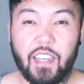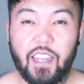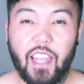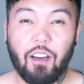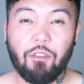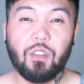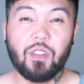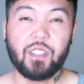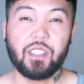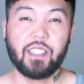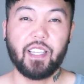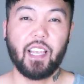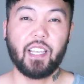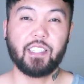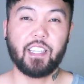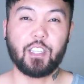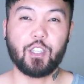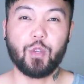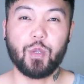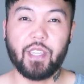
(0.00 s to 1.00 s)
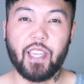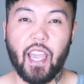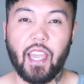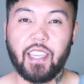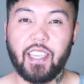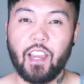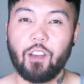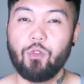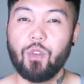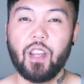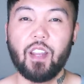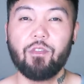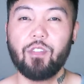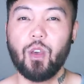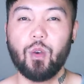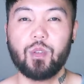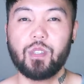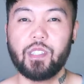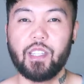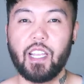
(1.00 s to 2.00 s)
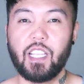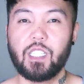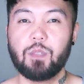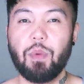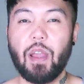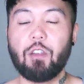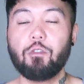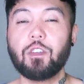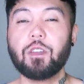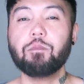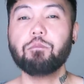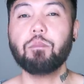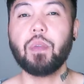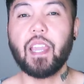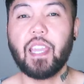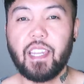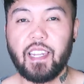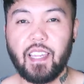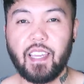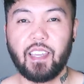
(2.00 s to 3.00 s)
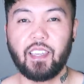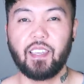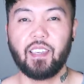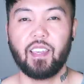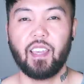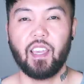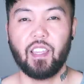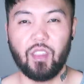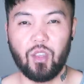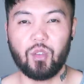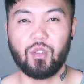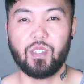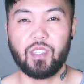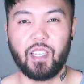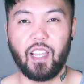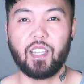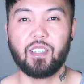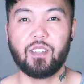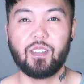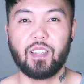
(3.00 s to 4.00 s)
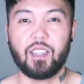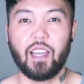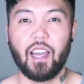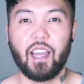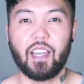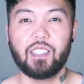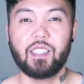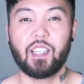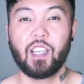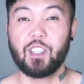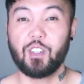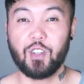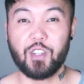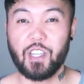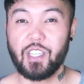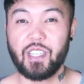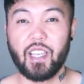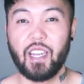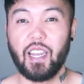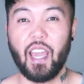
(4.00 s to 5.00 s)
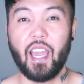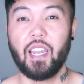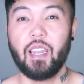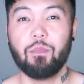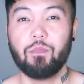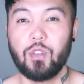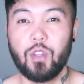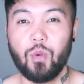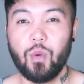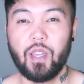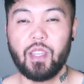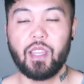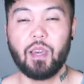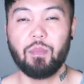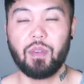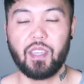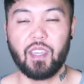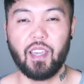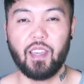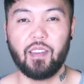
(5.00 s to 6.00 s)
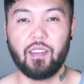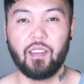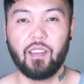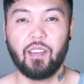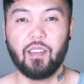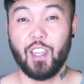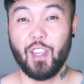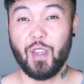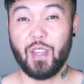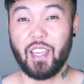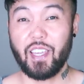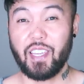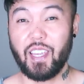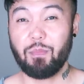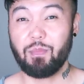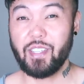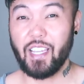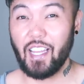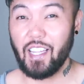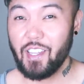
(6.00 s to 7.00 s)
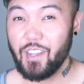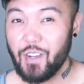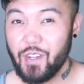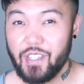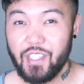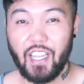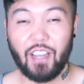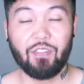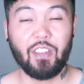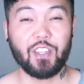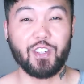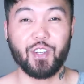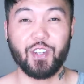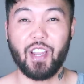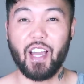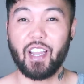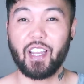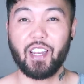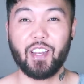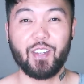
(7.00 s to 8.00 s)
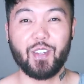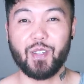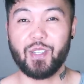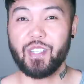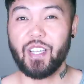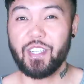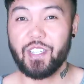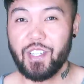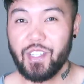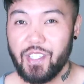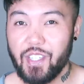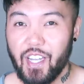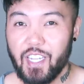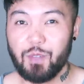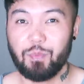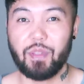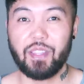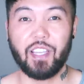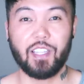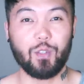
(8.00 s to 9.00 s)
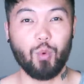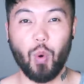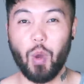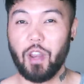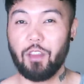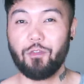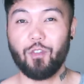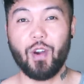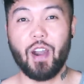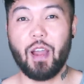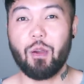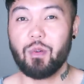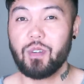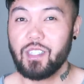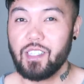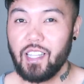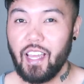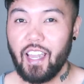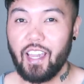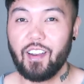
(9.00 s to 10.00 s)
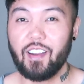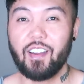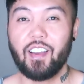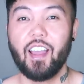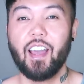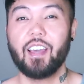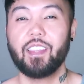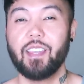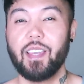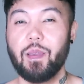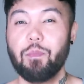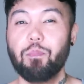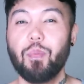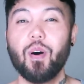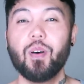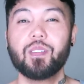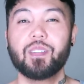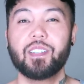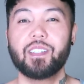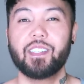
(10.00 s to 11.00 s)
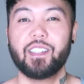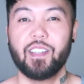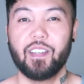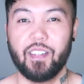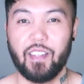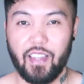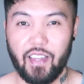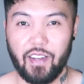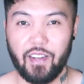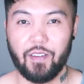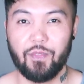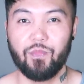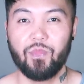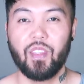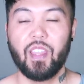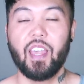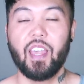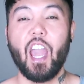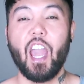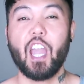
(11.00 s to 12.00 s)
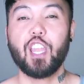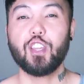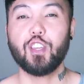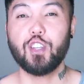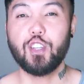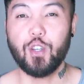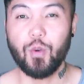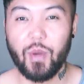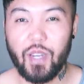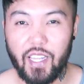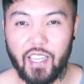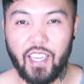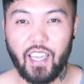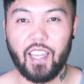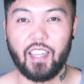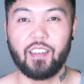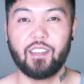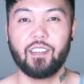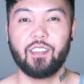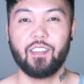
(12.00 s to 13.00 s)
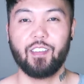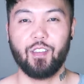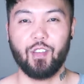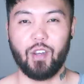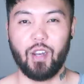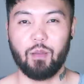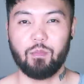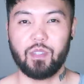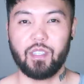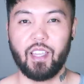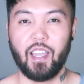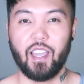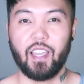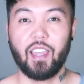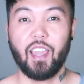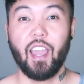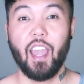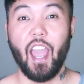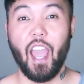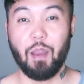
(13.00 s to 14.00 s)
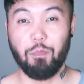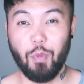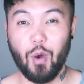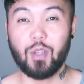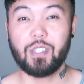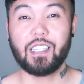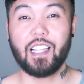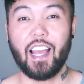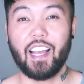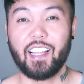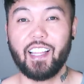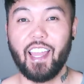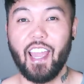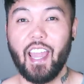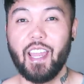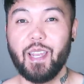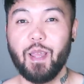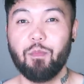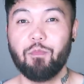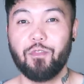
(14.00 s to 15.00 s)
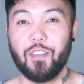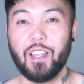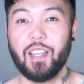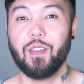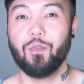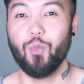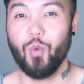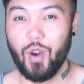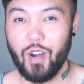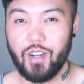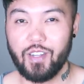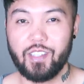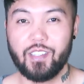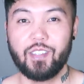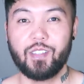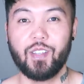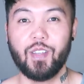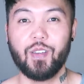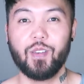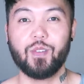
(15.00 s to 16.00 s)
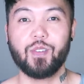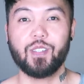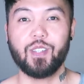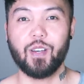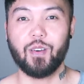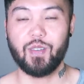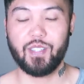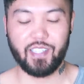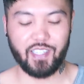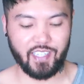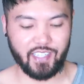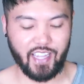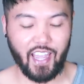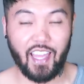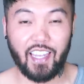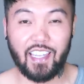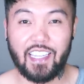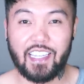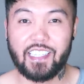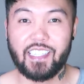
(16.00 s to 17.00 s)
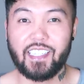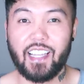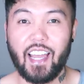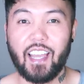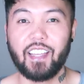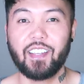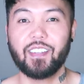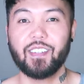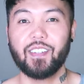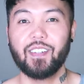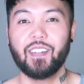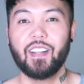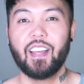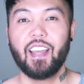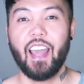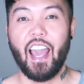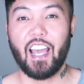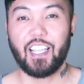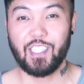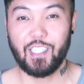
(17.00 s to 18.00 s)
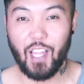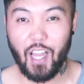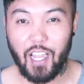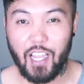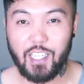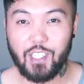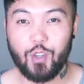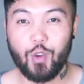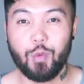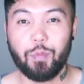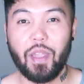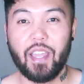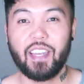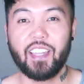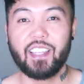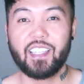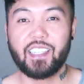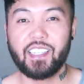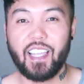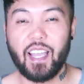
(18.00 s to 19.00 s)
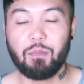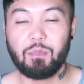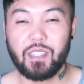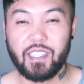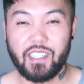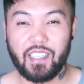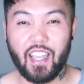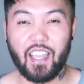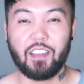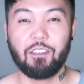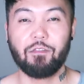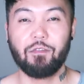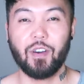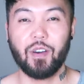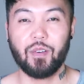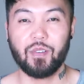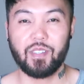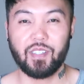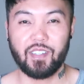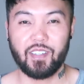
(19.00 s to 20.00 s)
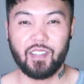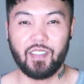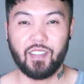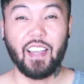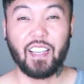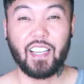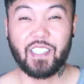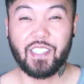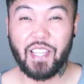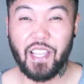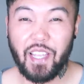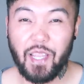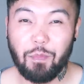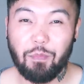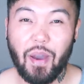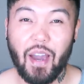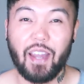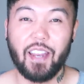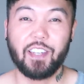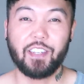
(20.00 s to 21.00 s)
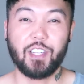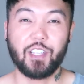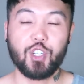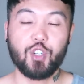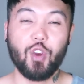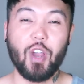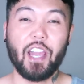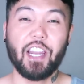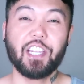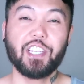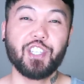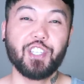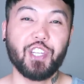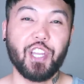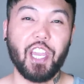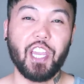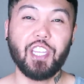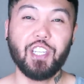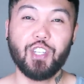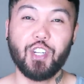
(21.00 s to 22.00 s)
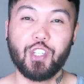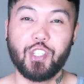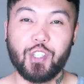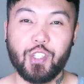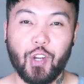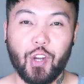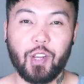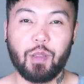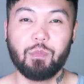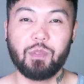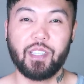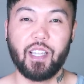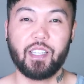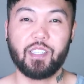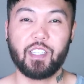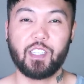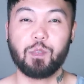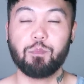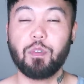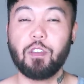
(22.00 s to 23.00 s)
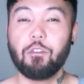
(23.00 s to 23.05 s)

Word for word: Neville says that you can't get rid of those things by remaining in those states, you guys, because you're just going to end up doing them again. You can keep telling yourself that you're not going to do such and such, but then twenty-four hours later, the impulse is still there. And you do it again. You know what I'm saying? And most likely end up feeling worse too. So it's this endless cycle as long as you remain in the same state, folks. Because think about it, to try to change your circumstances